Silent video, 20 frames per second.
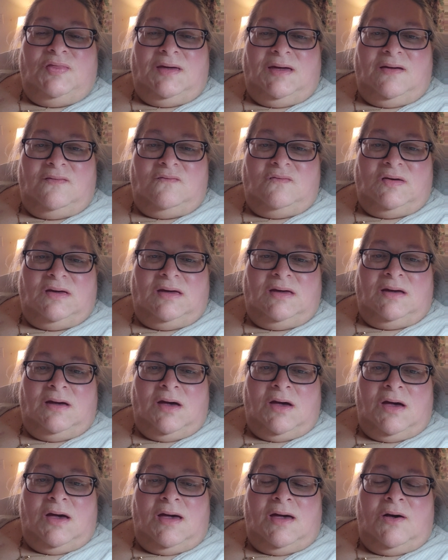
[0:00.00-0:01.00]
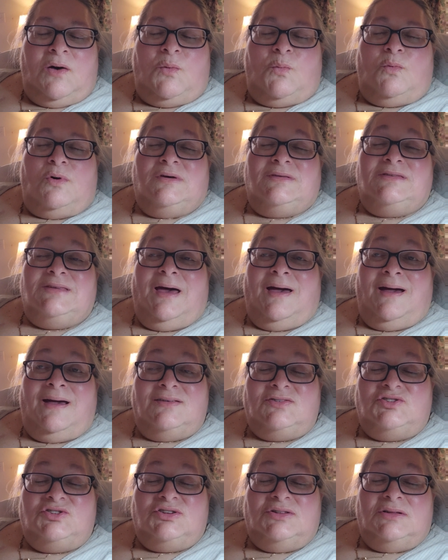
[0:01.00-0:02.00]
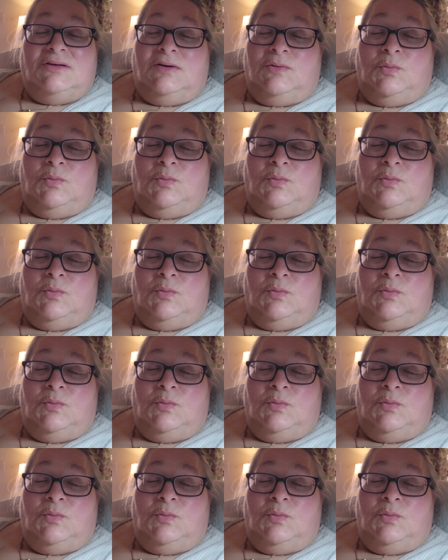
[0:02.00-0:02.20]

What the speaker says: Envy was actually